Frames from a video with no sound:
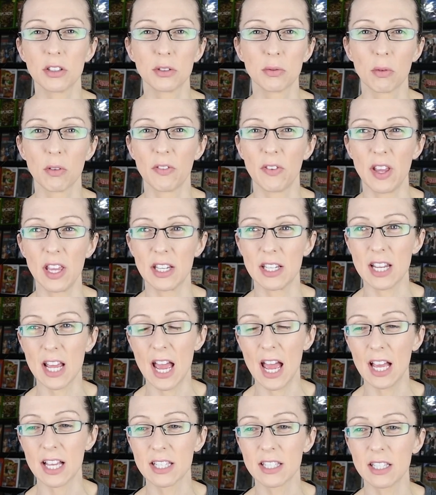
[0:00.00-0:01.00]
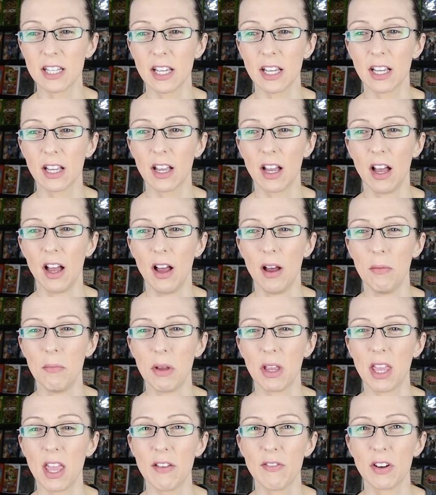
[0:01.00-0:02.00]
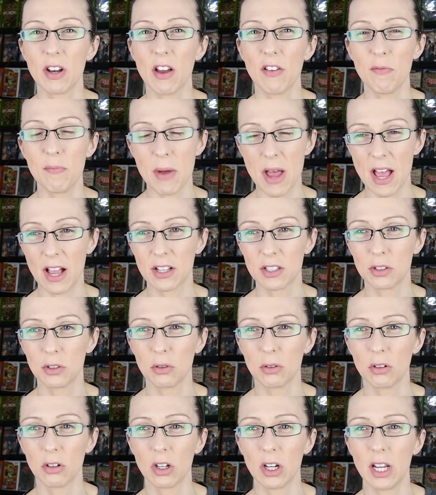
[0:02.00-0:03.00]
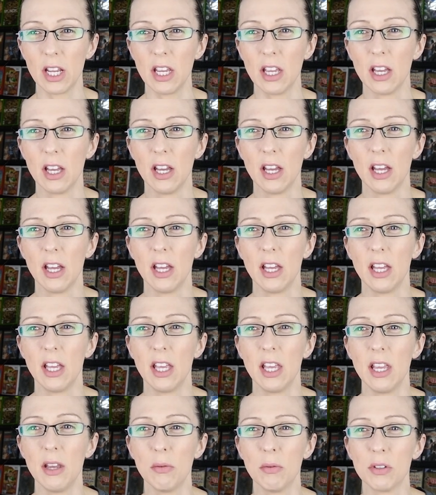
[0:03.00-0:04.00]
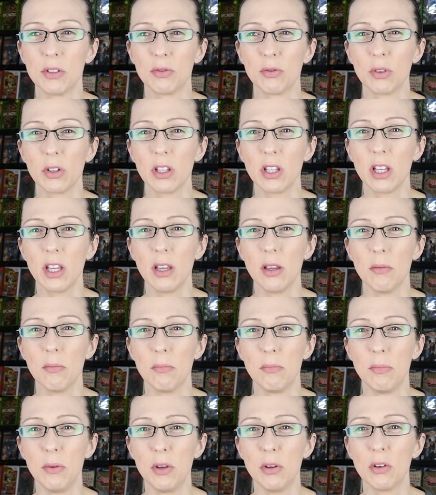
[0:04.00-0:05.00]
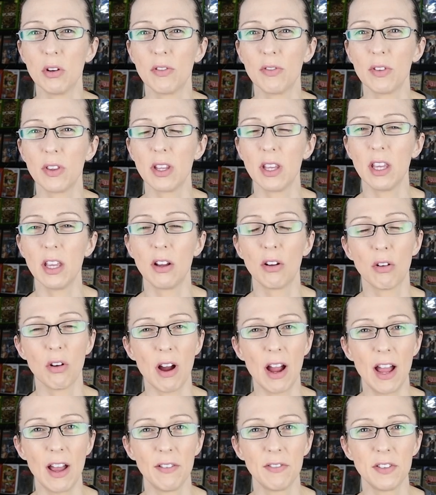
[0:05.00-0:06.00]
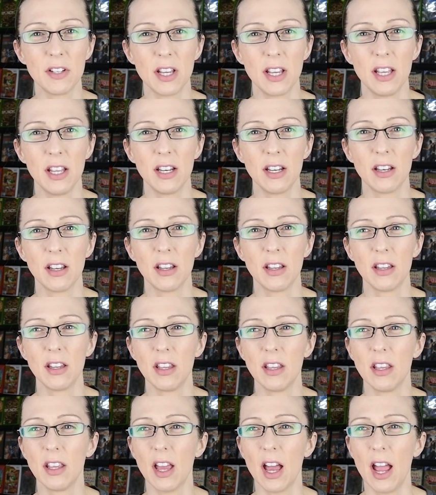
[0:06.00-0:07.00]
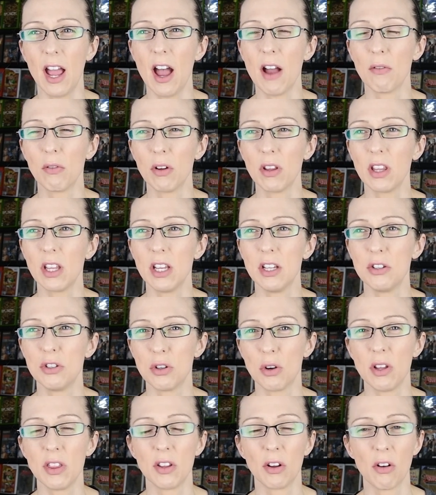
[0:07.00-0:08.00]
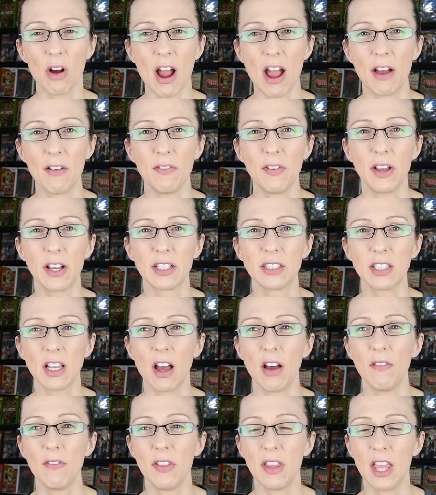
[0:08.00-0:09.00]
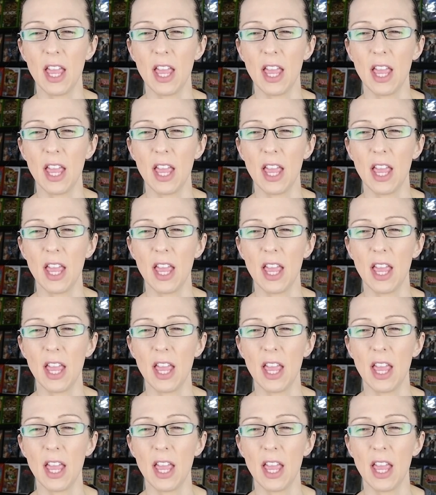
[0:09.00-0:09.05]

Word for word: were fantastic, it gave enough backstory, it was really beautifully crafted, I really enjoyed the graphics of the